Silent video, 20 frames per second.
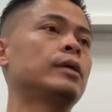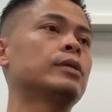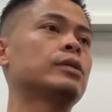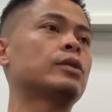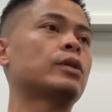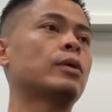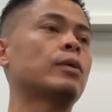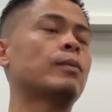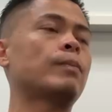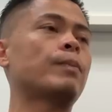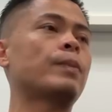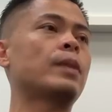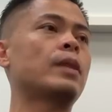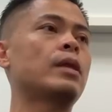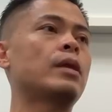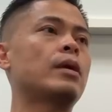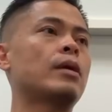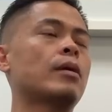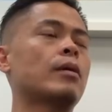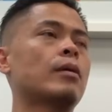So
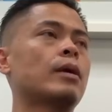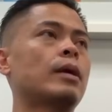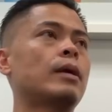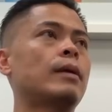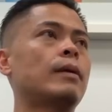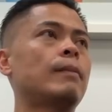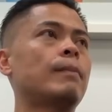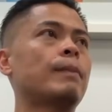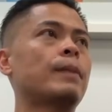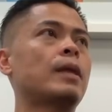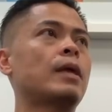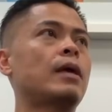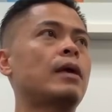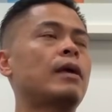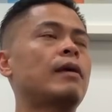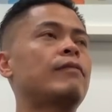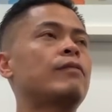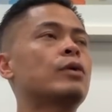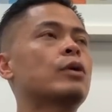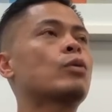here, um,
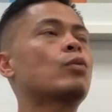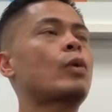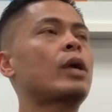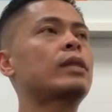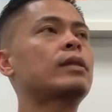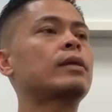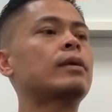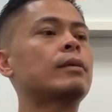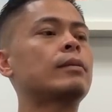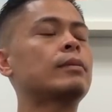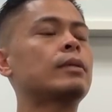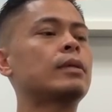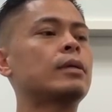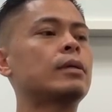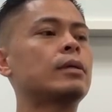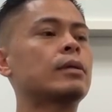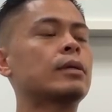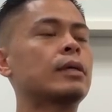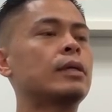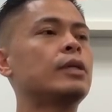if you could rate the,
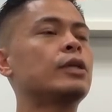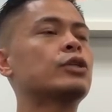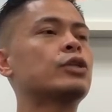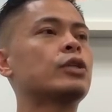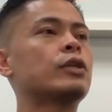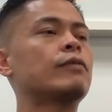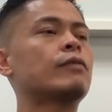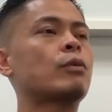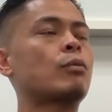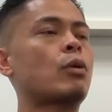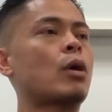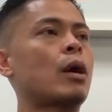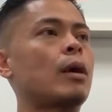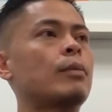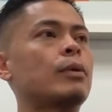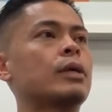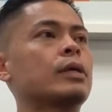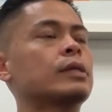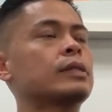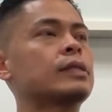the condition of your
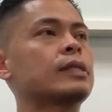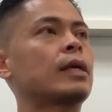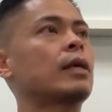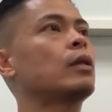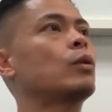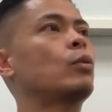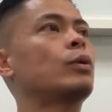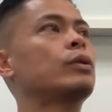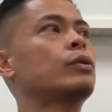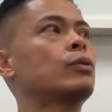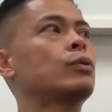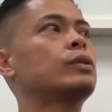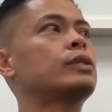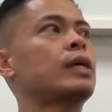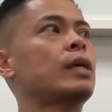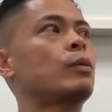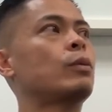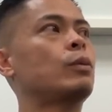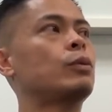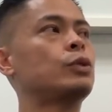property on a scale of 1 through
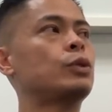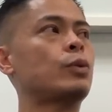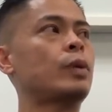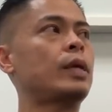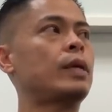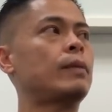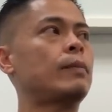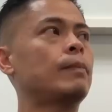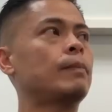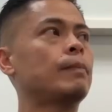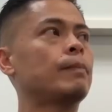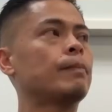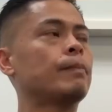10, what would you rate it?